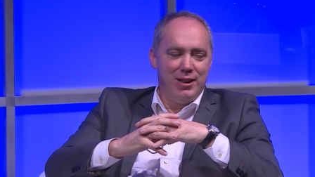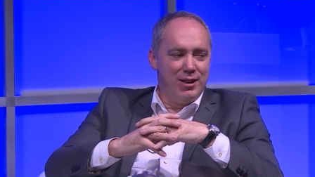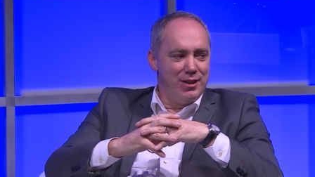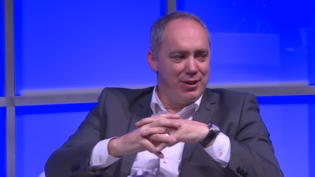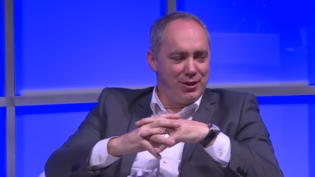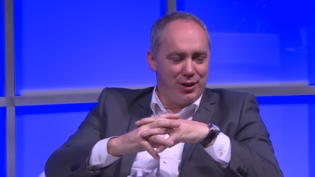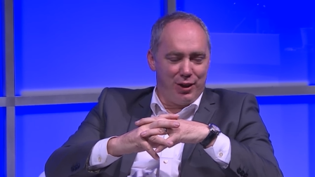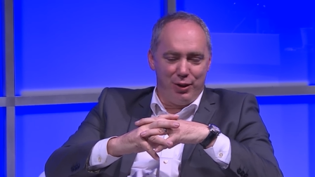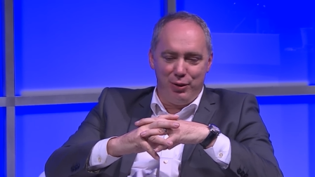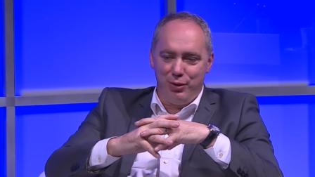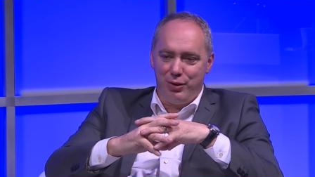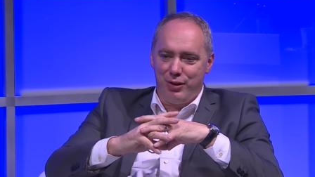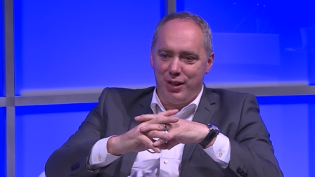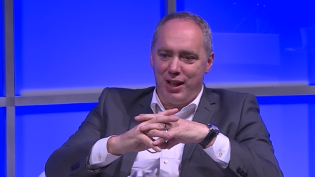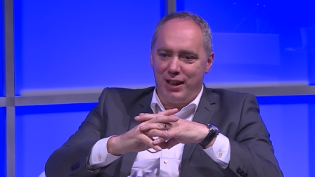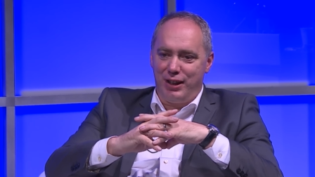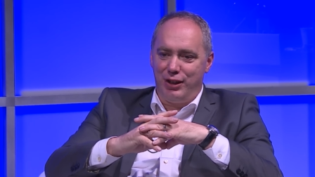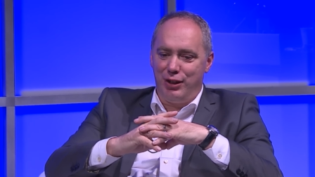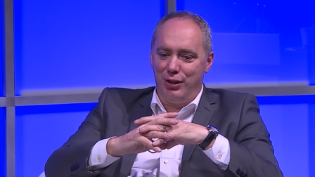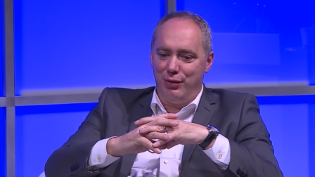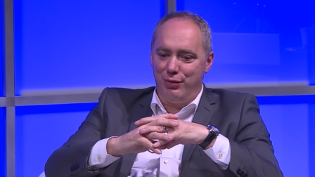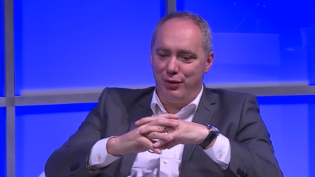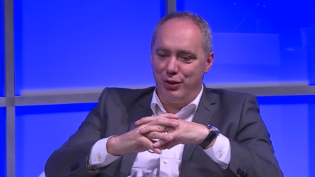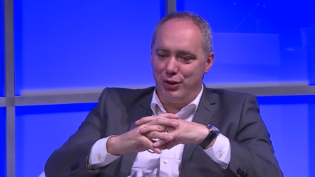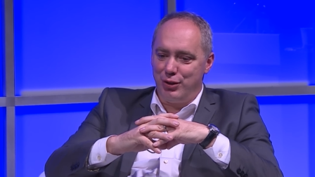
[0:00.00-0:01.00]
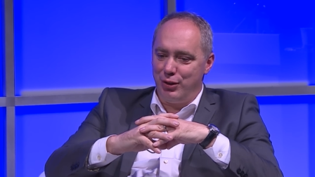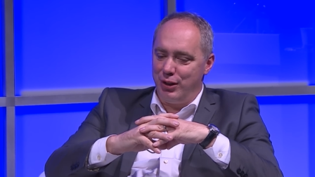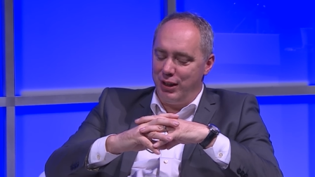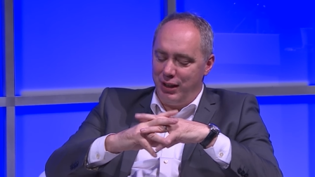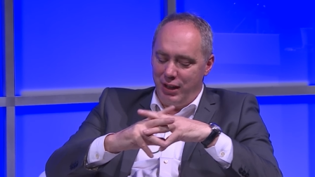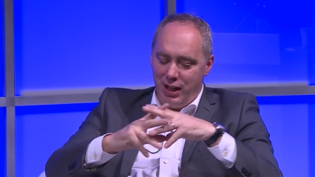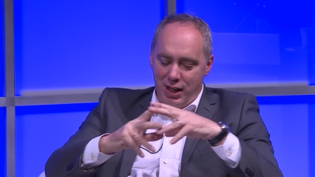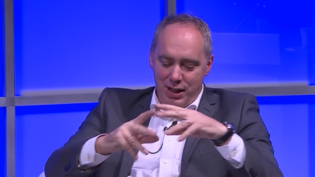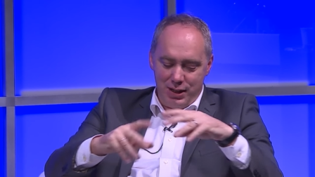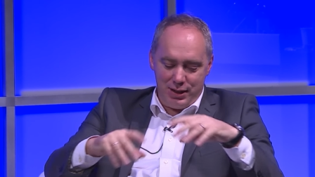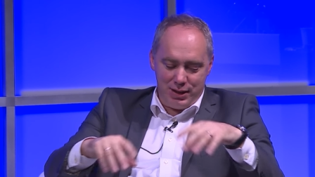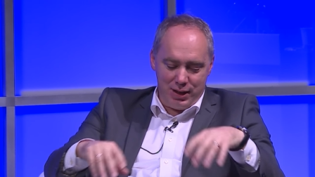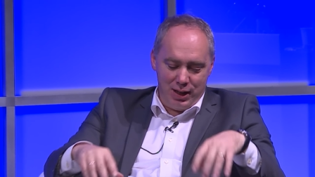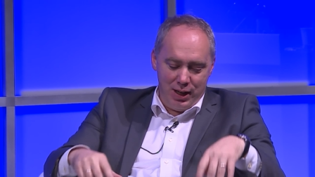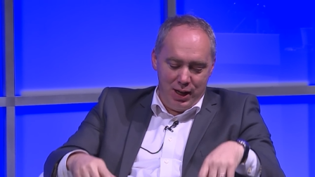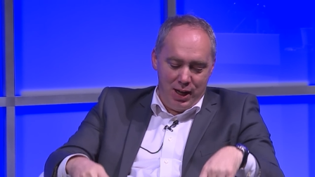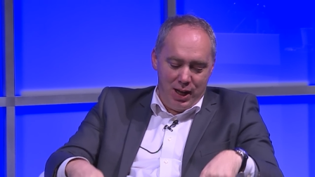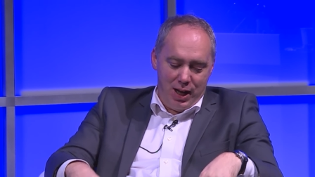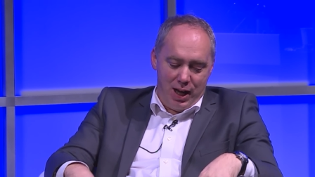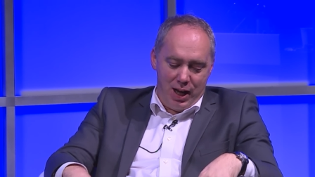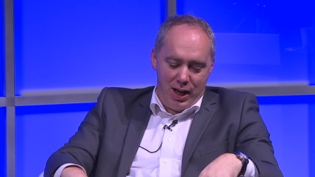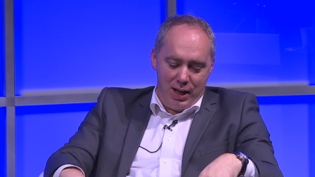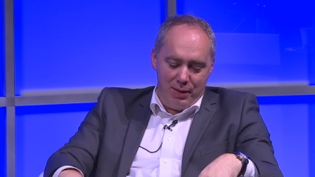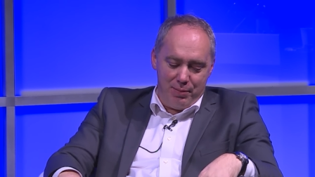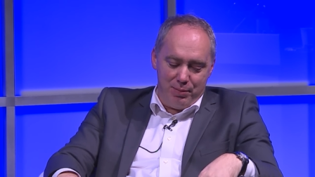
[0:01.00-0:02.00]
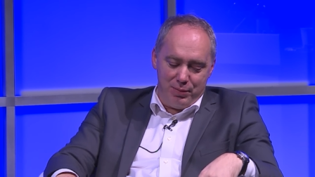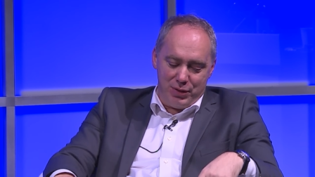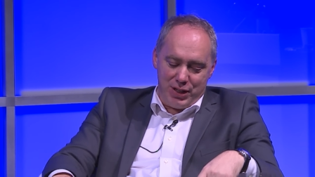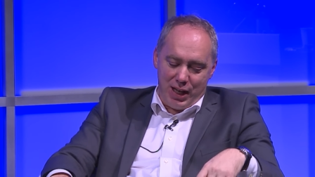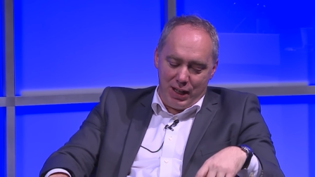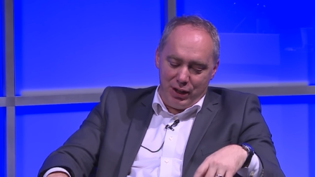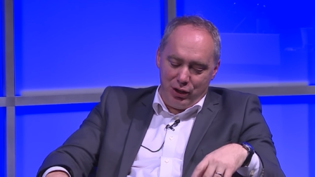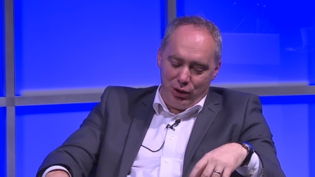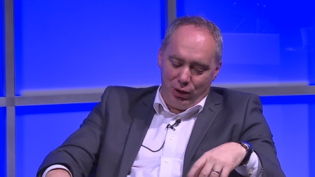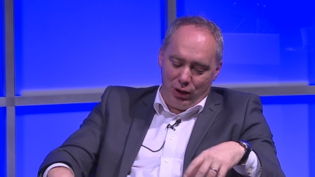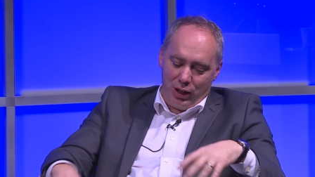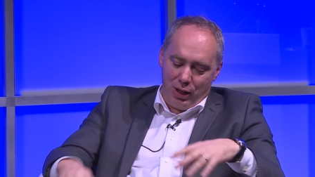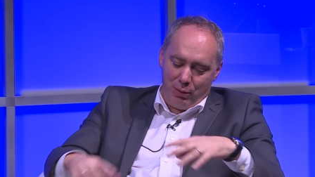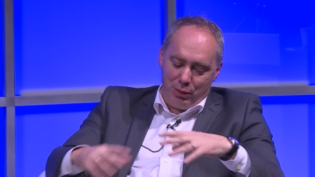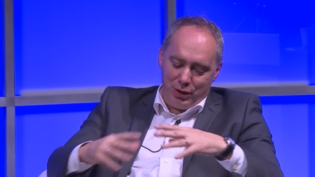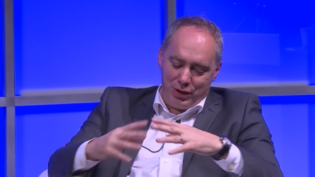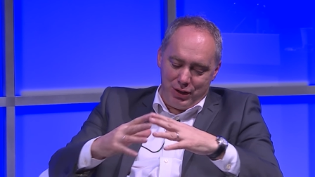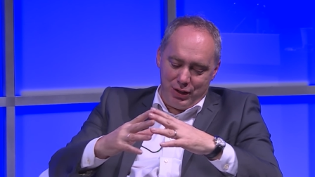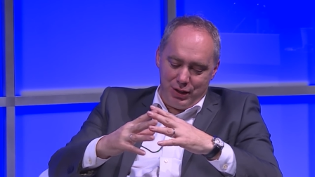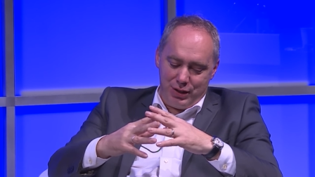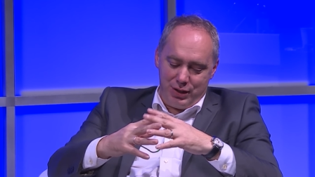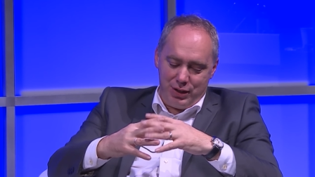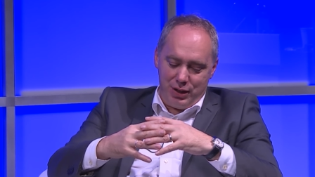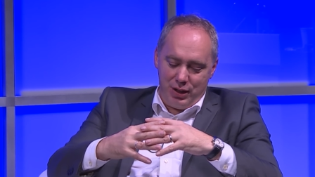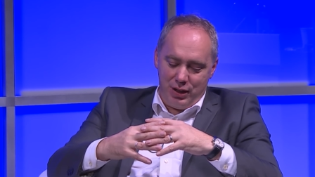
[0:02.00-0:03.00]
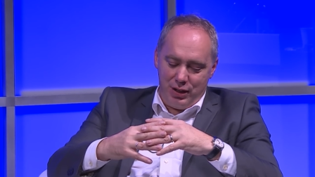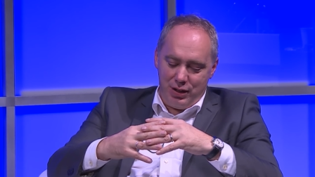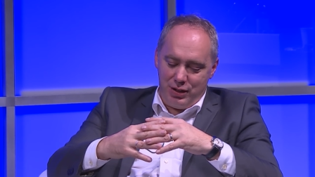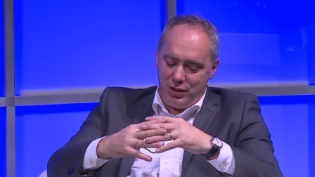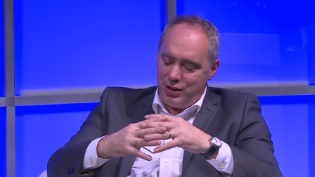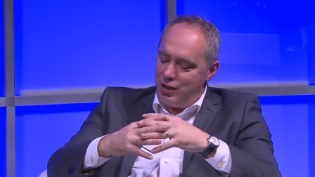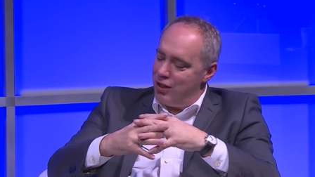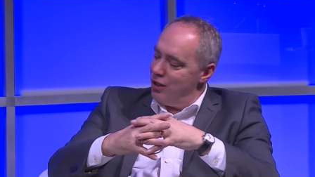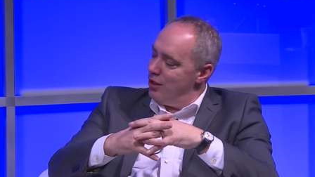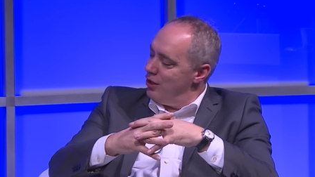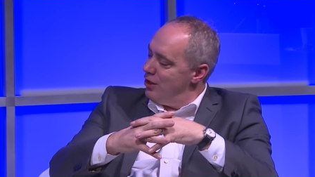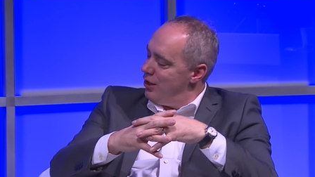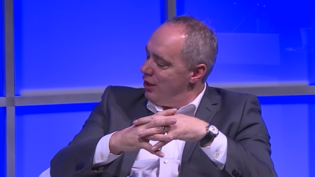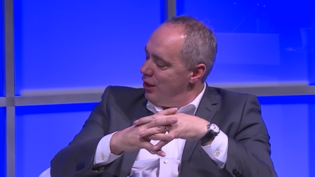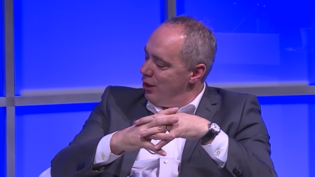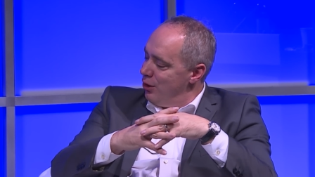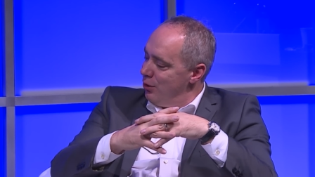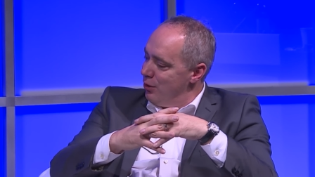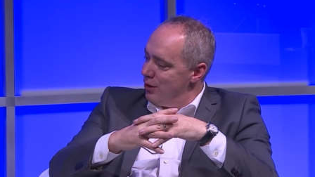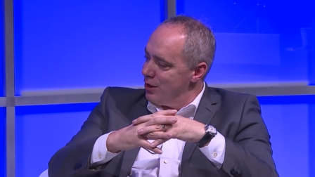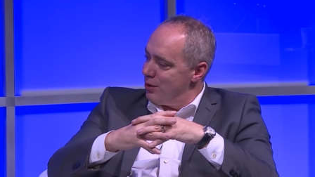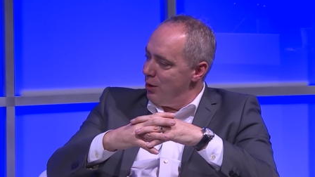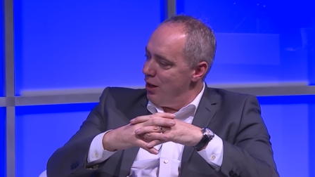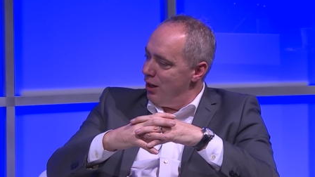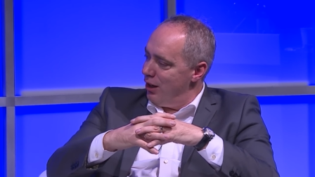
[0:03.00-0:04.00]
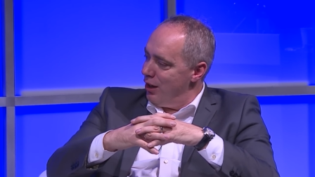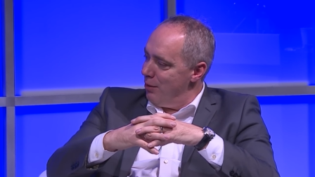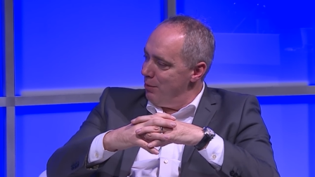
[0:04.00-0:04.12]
So thank you for doing that. Uh, Daniel, I wanted to turn to you as well.